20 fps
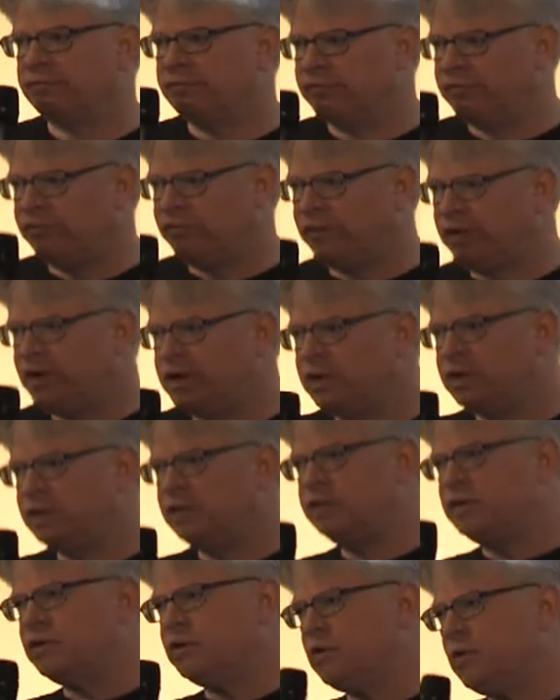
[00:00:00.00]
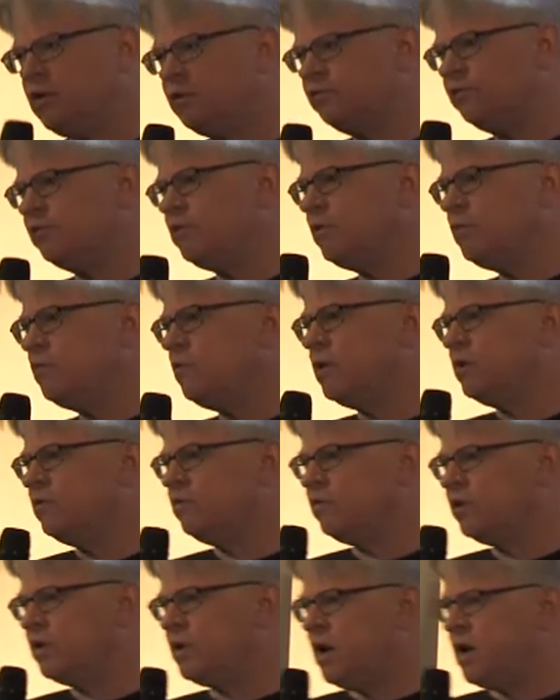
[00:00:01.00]
think that also one
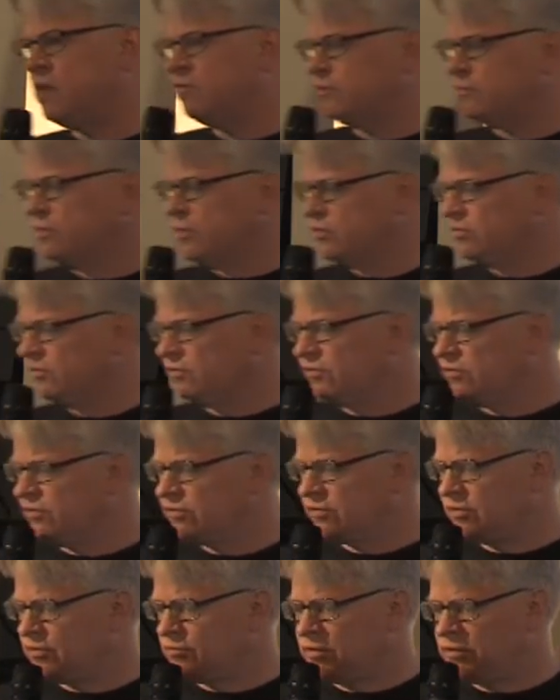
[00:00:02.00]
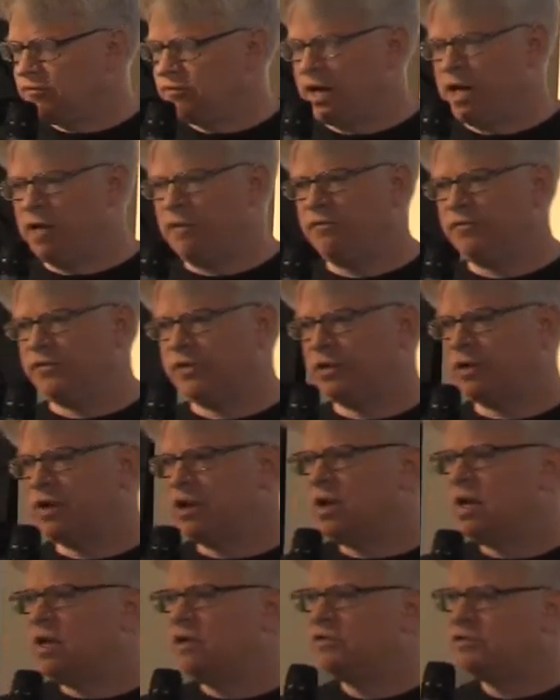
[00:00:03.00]
of the contributions is that we've helped to
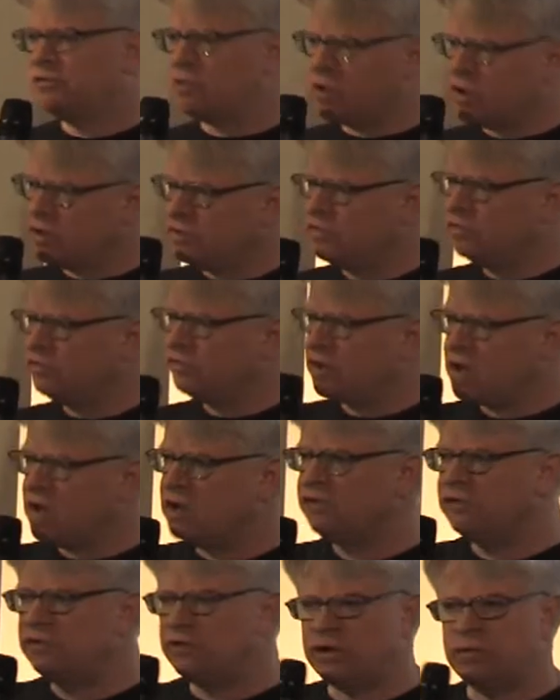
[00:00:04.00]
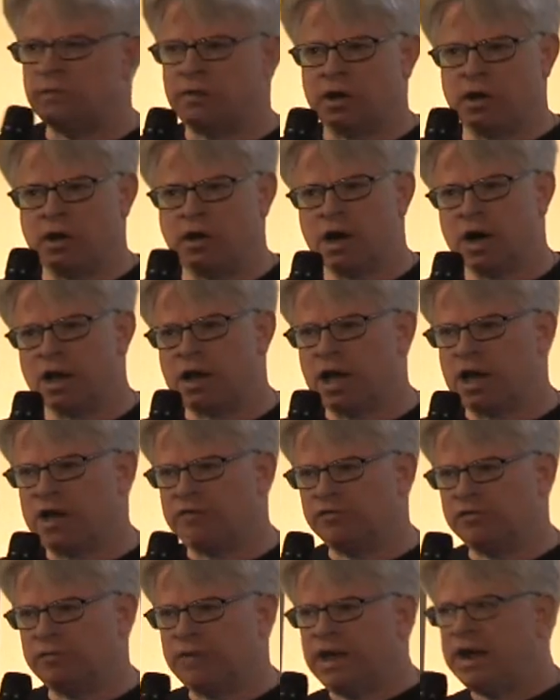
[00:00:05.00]
start a discussion among
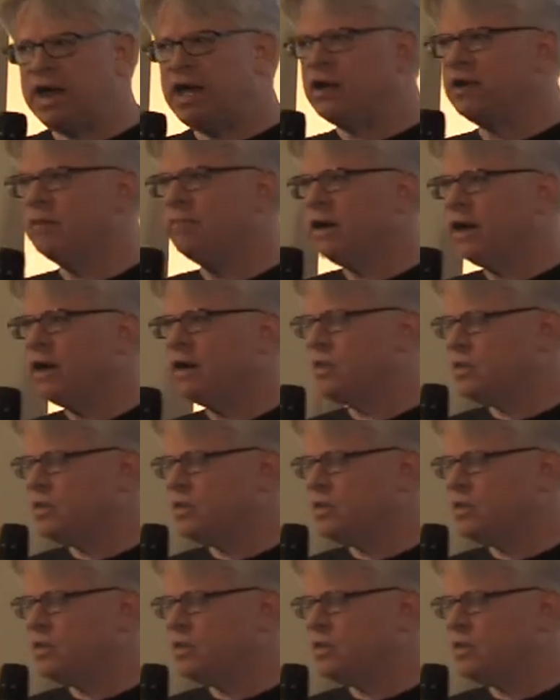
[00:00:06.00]
archives about how to make